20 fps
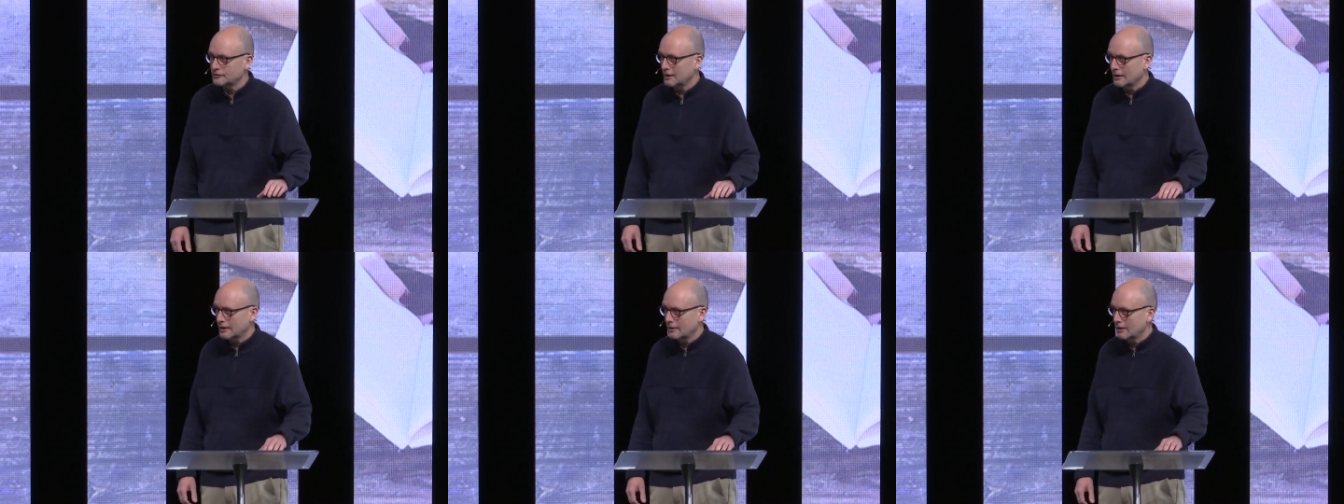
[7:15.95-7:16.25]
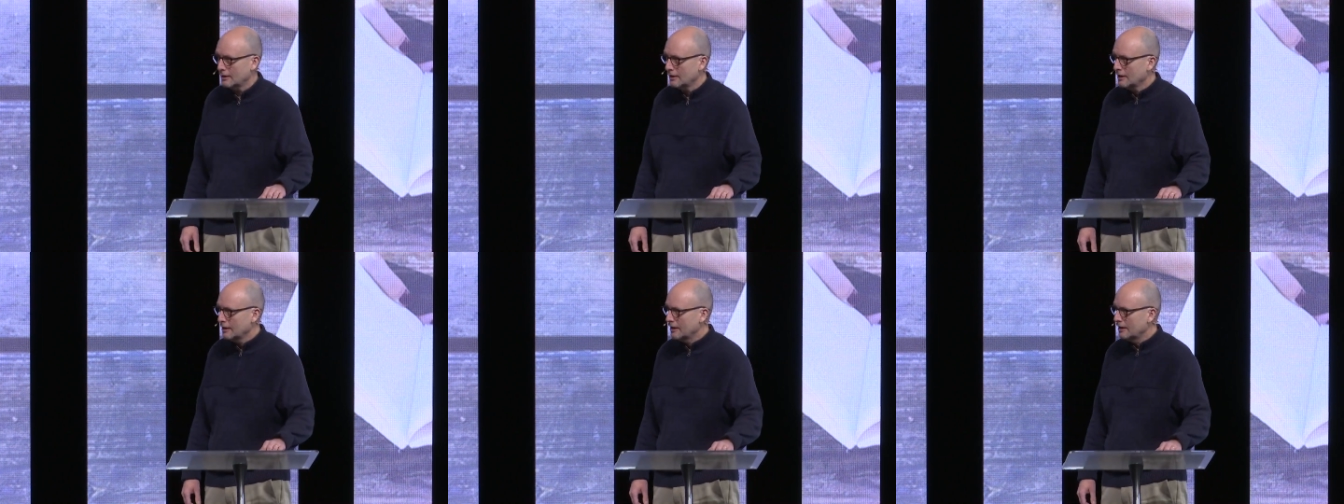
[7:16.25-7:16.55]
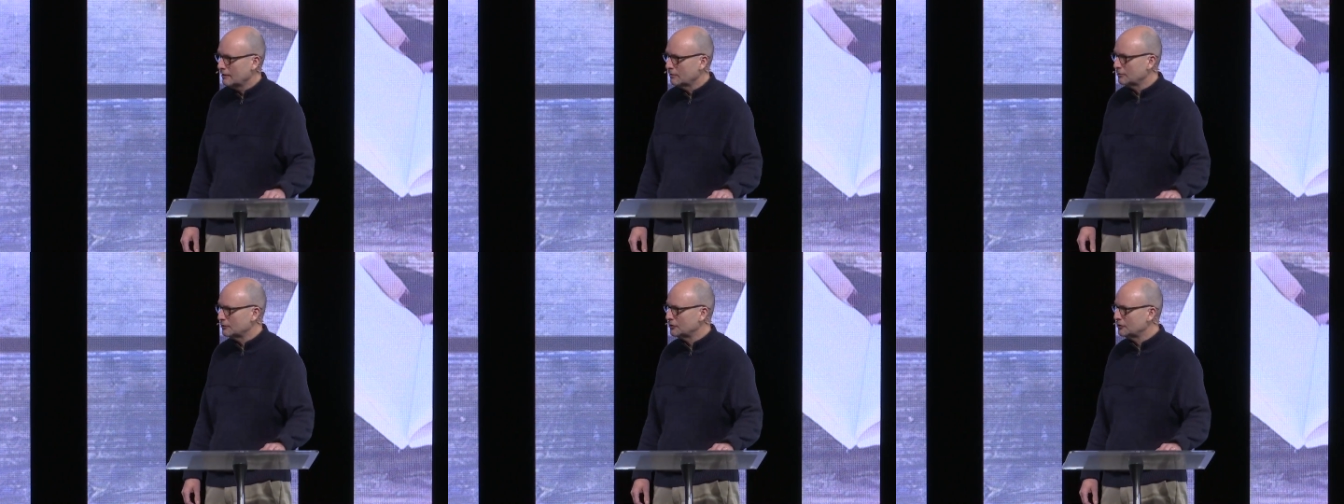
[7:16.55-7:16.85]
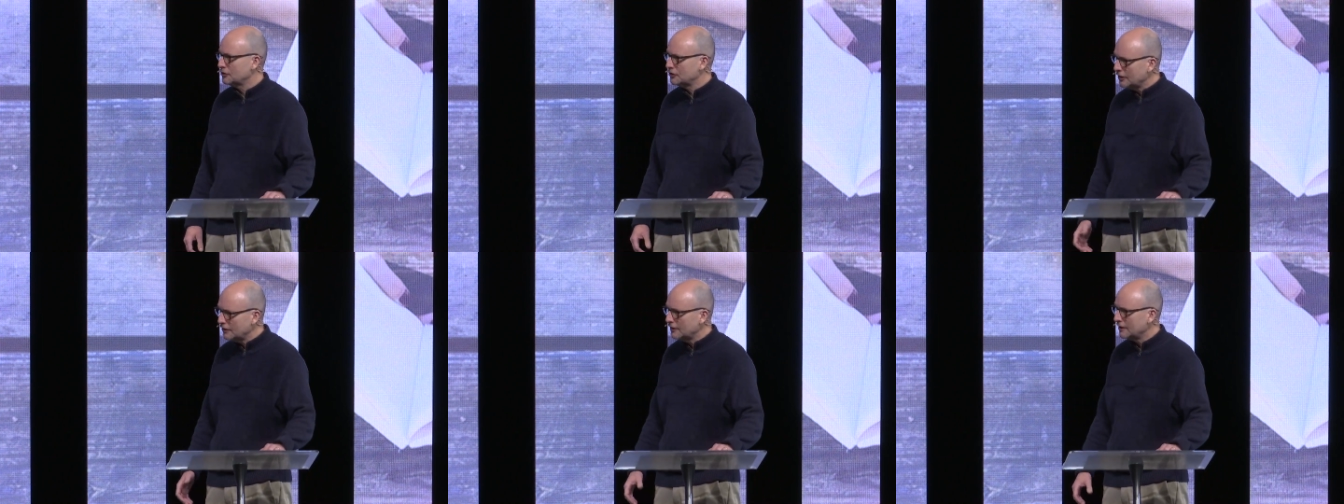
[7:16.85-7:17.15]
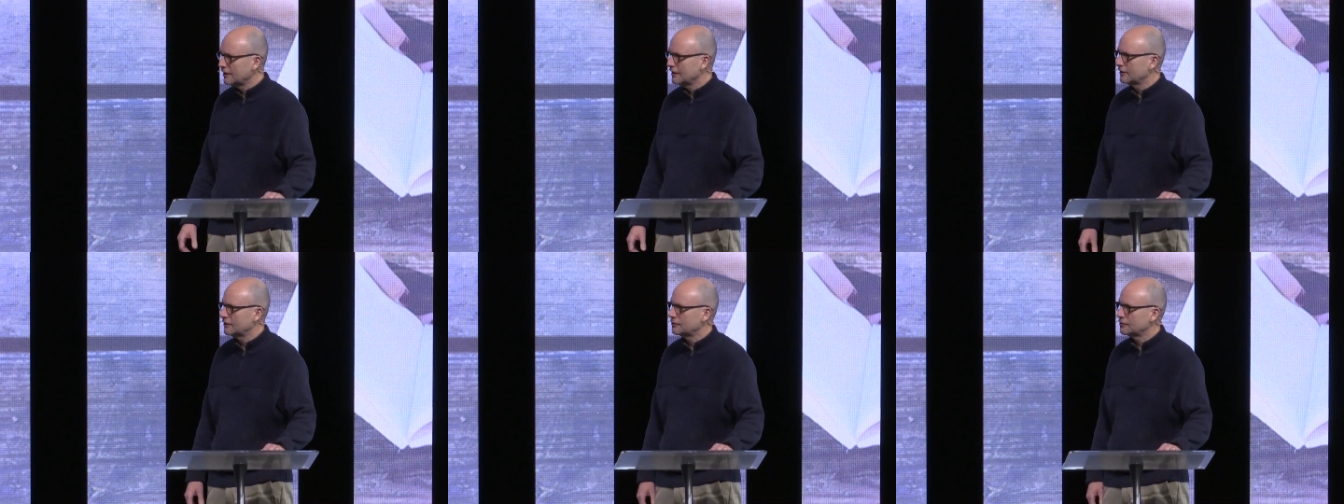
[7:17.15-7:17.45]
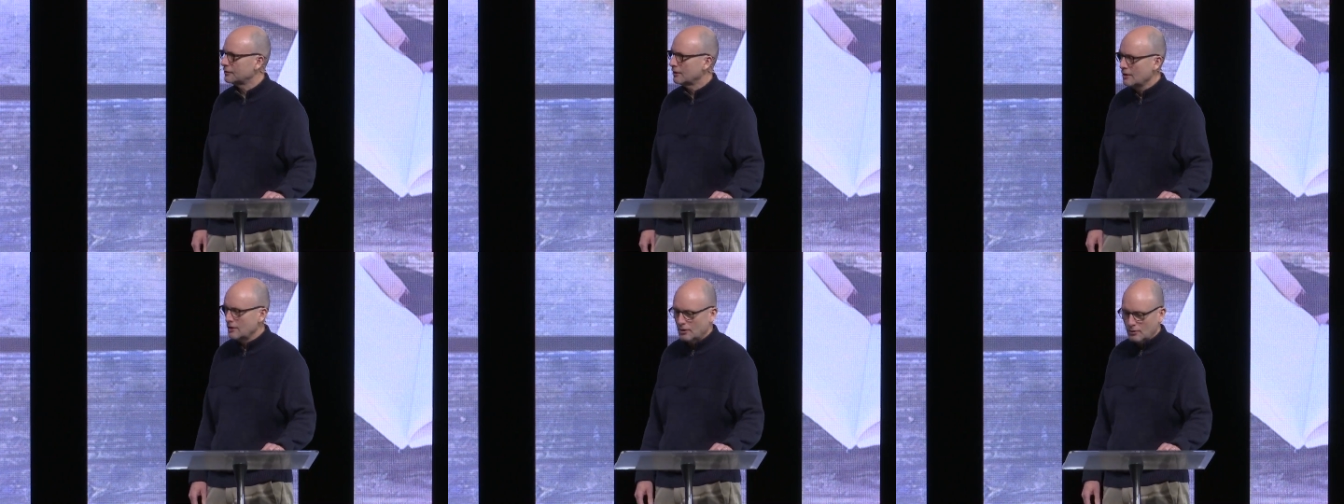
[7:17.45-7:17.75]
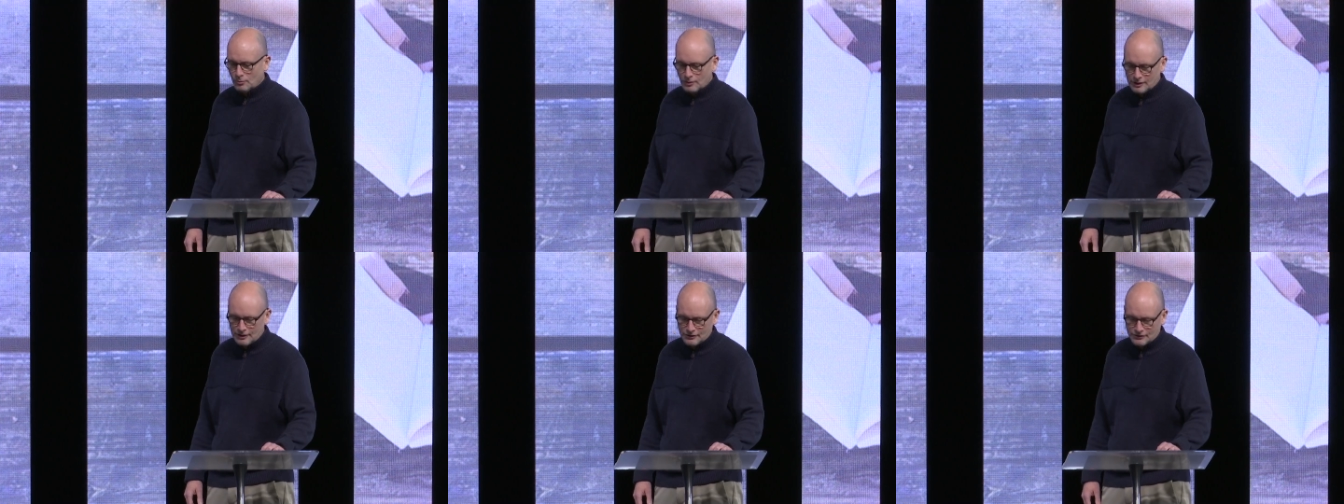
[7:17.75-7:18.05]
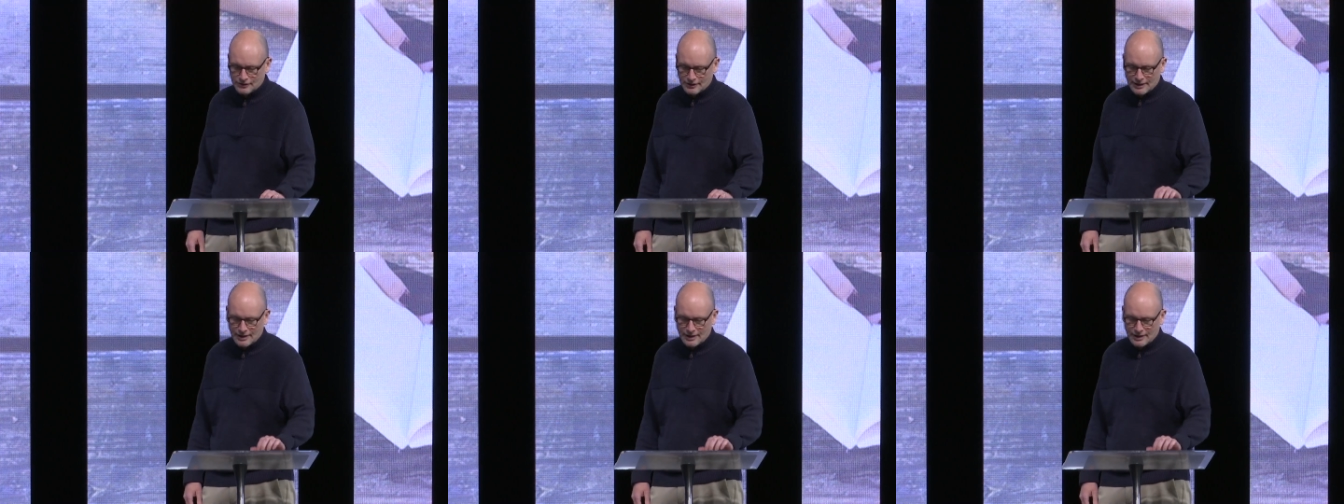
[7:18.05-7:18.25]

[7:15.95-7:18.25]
And he was serious when he said,